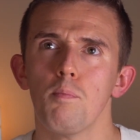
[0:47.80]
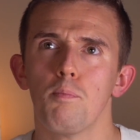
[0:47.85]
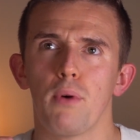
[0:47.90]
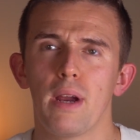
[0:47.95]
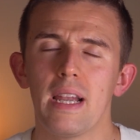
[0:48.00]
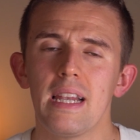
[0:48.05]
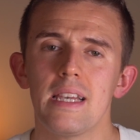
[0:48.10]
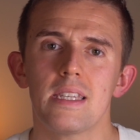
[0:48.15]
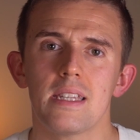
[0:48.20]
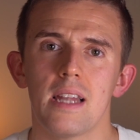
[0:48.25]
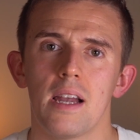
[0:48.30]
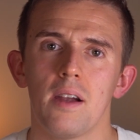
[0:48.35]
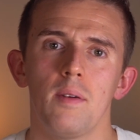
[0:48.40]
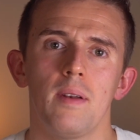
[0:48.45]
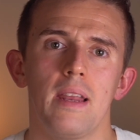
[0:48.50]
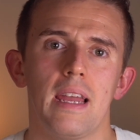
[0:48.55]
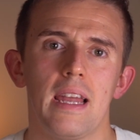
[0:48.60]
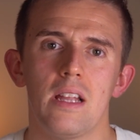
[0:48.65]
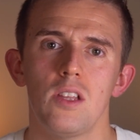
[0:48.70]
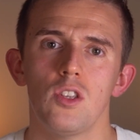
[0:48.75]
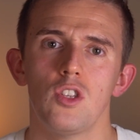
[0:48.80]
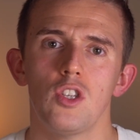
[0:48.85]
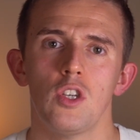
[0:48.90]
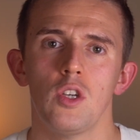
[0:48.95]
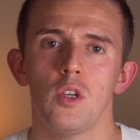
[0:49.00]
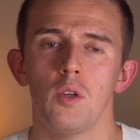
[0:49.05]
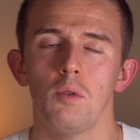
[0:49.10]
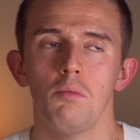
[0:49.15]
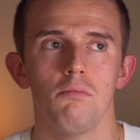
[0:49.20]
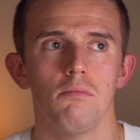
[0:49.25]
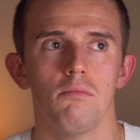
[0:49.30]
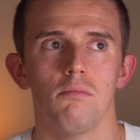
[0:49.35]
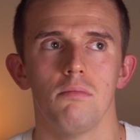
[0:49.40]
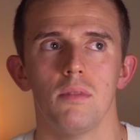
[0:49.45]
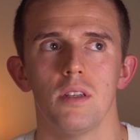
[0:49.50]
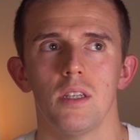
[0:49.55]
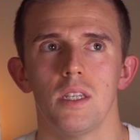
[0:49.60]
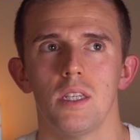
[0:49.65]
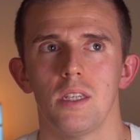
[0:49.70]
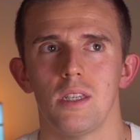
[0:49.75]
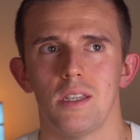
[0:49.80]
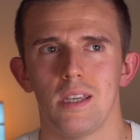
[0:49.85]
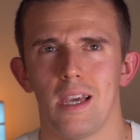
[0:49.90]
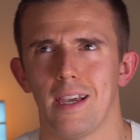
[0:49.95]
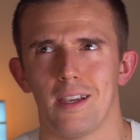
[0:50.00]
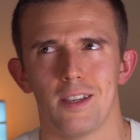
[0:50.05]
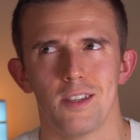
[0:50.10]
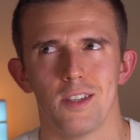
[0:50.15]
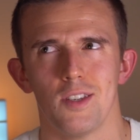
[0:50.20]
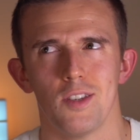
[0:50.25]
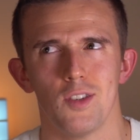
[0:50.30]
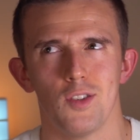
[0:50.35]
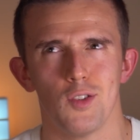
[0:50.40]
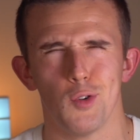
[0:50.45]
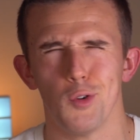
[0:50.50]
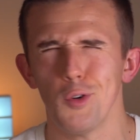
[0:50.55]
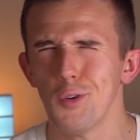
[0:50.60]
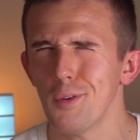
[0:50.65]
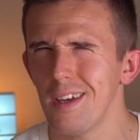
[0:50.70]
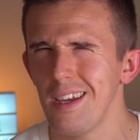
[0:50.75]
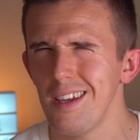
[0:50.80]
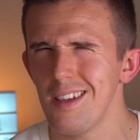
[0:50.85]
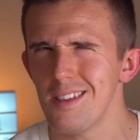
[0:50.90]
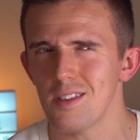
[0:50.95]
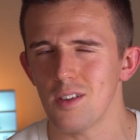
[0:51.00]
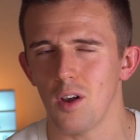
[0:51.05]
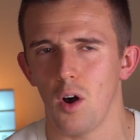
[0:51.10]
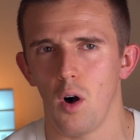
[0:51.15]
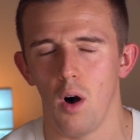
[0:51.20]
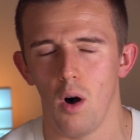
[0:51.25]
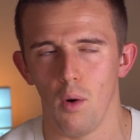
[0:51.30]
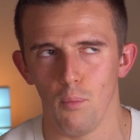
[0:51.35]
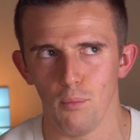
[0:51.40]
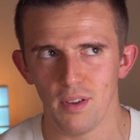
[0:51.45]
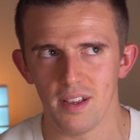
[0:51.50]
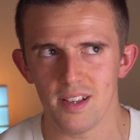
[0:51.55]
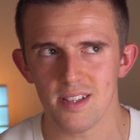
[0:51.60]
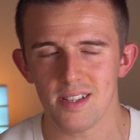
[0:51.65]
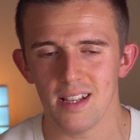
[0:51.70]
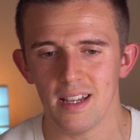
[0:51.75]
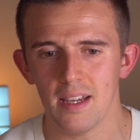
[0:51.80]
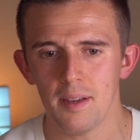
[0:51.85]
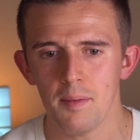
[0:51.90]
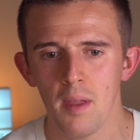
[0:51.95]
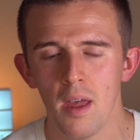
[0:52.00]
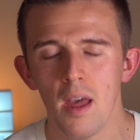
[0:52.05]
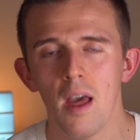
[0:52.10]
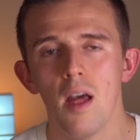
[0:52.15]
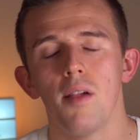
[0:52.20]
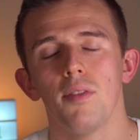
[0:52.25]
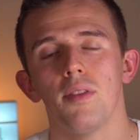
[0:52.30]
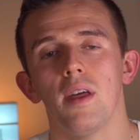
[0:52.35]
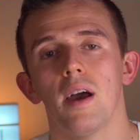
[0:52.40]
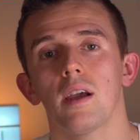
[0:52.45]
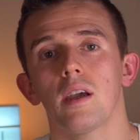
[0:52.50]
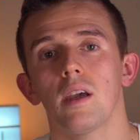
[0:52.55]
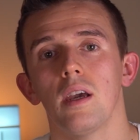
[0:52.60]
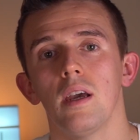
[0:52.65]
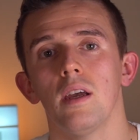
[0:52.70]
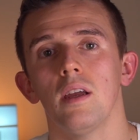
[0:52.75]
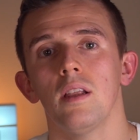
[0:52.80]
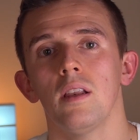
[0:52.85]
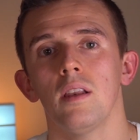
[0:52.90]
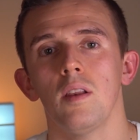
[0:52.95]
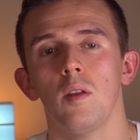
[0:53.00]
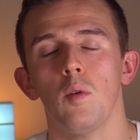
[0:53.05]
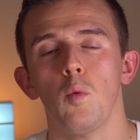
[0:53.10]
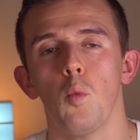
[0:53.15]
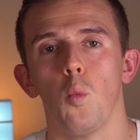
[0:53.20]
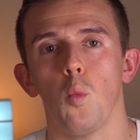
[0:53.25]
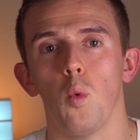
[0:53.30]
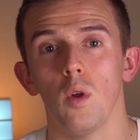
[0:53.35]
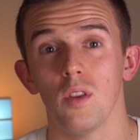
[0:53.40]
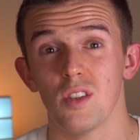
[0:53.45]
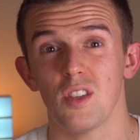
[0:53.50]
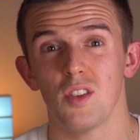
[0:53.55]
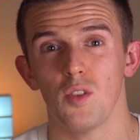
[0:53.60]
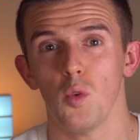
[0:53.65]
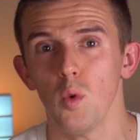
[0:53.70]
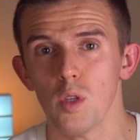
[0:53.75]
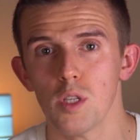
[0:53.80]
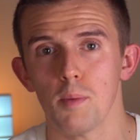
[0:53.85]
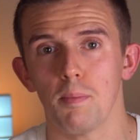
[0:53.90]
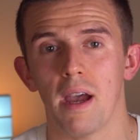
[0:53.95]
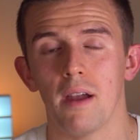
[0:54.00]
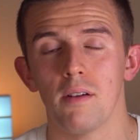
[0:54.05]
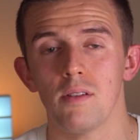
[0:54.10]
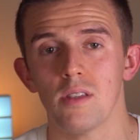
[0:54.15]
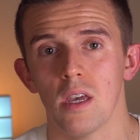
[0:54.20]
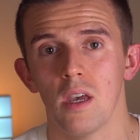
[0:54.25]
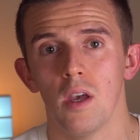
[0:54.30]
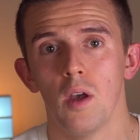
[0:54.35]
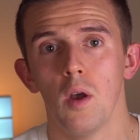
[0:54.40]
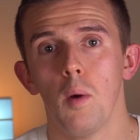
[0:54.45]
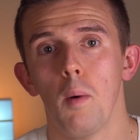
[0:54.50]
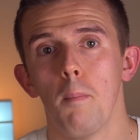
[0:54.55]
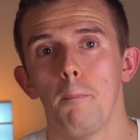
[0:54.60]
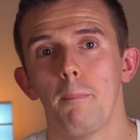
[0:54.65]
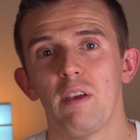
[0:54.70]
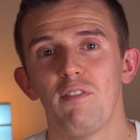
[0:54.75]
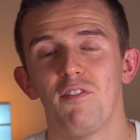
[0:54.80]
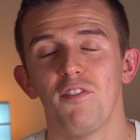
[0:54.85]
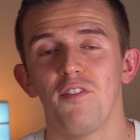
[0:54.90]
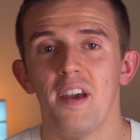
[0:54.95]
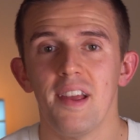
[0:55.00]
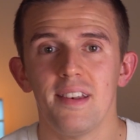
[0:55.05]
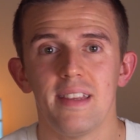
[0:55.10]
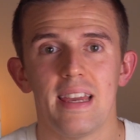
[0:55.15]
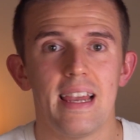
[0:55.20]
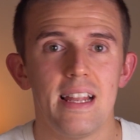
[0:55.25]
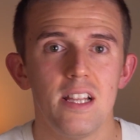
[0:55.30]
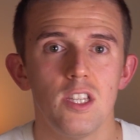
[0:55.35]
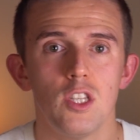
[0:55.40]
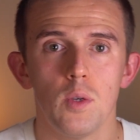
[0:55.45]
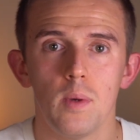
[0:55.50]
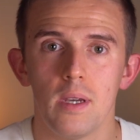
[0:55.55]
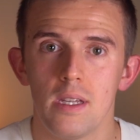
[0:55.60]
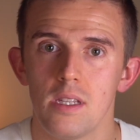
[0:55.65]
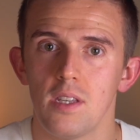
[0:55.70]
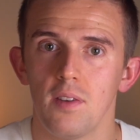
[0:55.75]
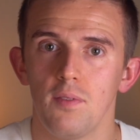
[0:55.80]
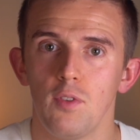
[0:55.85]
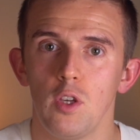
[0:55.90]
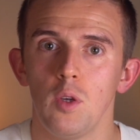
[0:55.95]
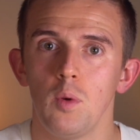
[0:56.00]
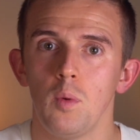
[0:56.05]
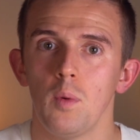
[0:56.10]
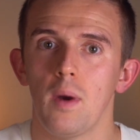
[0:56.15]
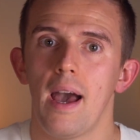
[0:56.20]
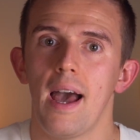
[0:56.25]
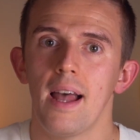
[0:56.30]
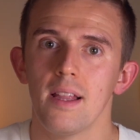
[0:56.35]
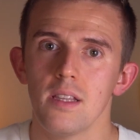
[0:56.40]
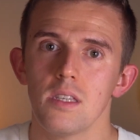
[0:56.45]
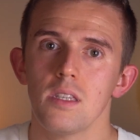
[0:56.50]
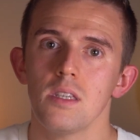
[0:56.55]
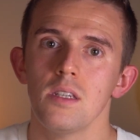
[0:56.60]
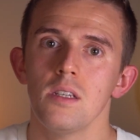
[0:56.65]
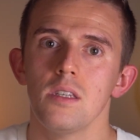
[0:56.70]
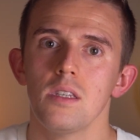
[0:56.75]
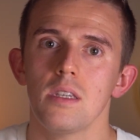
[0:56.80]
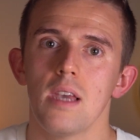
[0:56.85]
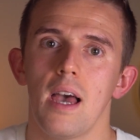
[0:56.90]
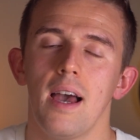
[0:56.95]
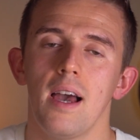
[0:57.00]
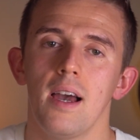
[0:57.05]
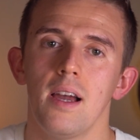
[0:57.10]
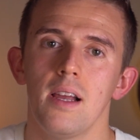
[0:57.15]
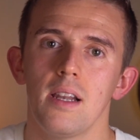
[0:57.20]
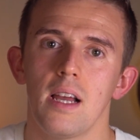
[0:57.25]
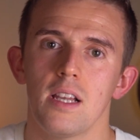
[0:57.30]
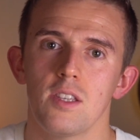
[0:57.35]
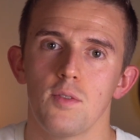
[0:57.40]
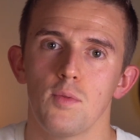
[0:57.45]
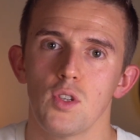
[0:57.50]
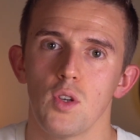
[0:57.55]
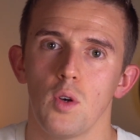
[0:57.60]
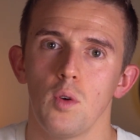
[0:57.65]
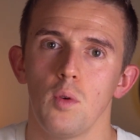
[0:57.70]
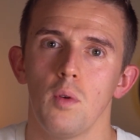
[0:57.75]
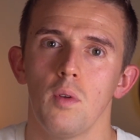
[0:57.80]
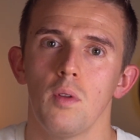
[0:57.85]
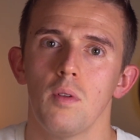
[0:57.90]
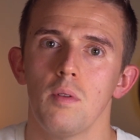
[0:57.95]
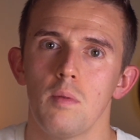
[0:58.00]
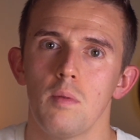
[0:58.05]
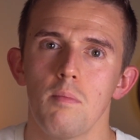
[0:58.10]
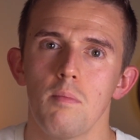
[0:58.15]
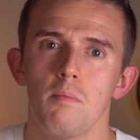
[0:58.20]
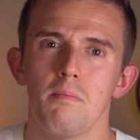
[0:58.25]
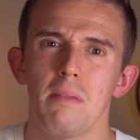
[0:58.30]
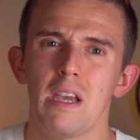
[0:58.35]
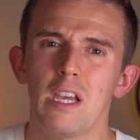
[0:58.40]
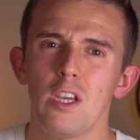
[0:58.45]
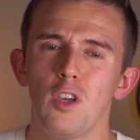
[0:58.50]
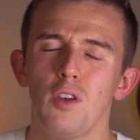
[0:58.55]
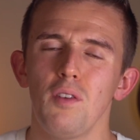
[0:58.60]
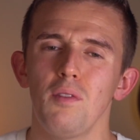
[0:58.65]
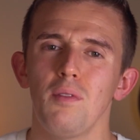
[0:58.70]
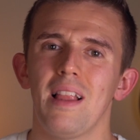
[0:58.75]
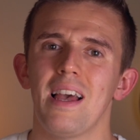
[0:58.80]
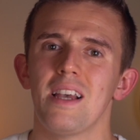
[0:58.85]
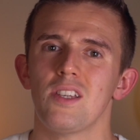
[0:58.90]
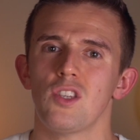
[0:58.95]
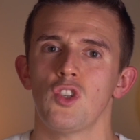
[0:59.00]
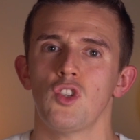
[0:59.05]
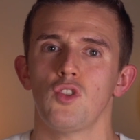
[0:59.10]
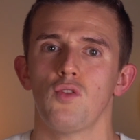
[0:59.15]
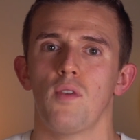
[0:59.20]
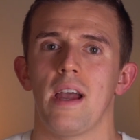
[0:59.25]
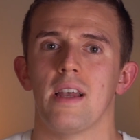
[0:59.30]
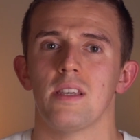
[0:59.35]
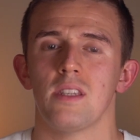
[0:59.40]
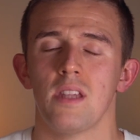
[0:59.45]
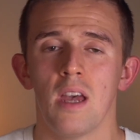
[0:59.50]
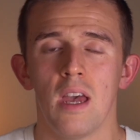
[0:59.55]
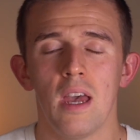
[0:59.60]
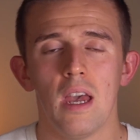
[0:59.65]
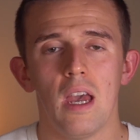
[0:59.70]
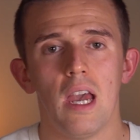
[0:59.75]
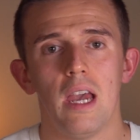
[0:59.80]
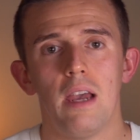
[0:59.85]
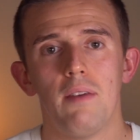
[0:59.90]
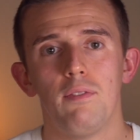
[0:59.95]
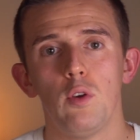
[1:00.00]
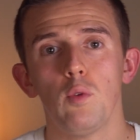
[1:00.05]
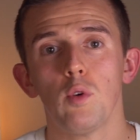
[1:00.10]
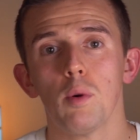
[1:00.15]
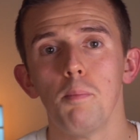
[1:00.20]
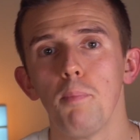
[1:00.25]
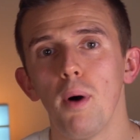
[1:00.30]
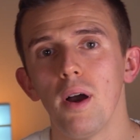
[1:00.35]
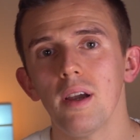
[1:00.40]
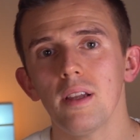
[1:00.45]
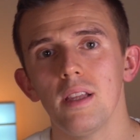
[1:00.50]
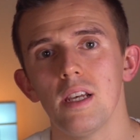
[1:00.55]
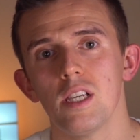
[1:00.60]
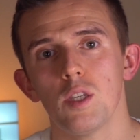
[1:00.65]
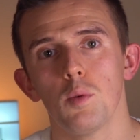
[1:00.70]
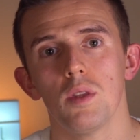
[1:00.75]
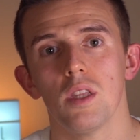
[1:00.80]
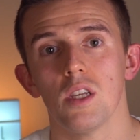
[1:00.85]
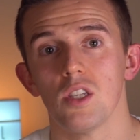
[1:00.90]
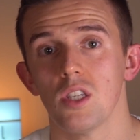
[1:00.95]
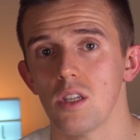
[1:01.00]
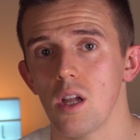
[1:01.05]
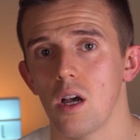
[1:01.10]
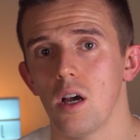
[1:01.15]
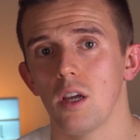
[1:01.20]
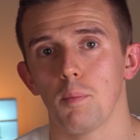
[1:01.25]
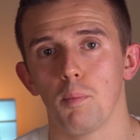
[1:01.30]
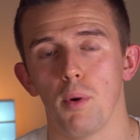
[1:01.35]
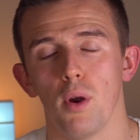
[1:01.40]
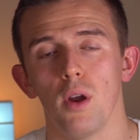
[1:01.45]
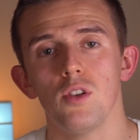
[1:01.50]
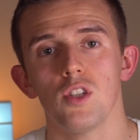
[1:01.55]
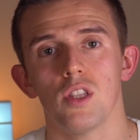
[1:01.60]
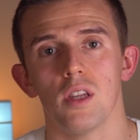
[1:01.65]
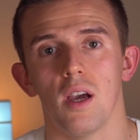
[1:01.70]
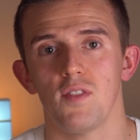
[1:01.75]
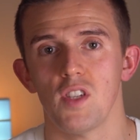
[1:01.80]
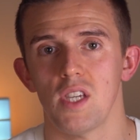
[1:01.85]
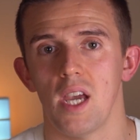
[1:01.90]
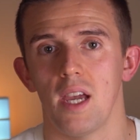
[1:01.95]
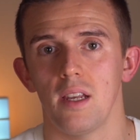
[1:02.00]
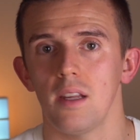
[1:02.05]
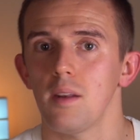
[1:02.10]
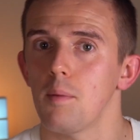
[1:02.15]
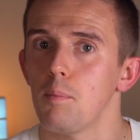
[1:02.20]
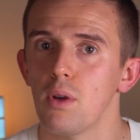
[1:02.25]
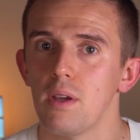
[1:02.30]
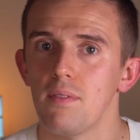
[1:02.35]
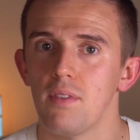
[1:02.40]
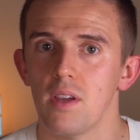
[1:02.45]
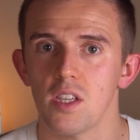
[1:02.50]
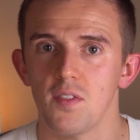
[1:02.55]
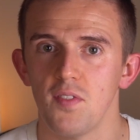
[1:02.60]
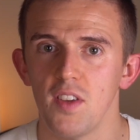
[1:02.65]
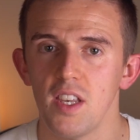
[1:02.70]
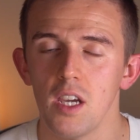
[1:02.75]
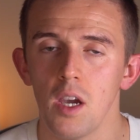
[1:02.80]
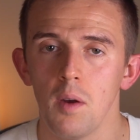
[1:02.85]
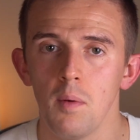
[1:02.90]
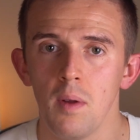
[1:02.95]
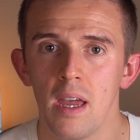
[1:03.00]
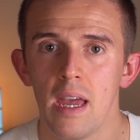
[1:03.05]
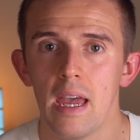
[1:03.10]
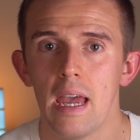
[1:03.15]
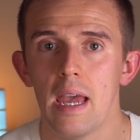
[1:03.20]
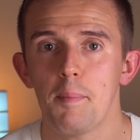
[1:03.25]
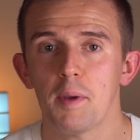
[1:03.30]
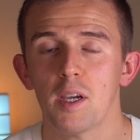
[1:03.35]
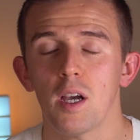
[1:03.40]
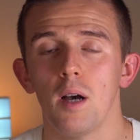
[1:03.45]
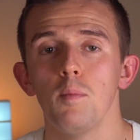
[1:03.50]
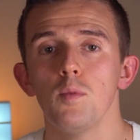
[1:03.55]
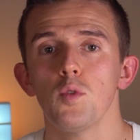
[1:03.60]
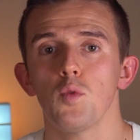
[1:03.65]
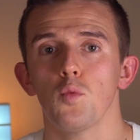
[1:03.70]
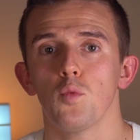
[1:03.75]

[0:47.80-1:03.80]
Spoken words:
breaks down into six stories, obviously, that can, once thought about, be fed into interview answers and as a result make you less stressed. If you combine this with the starred approach that I've shared in a previous video, it becomes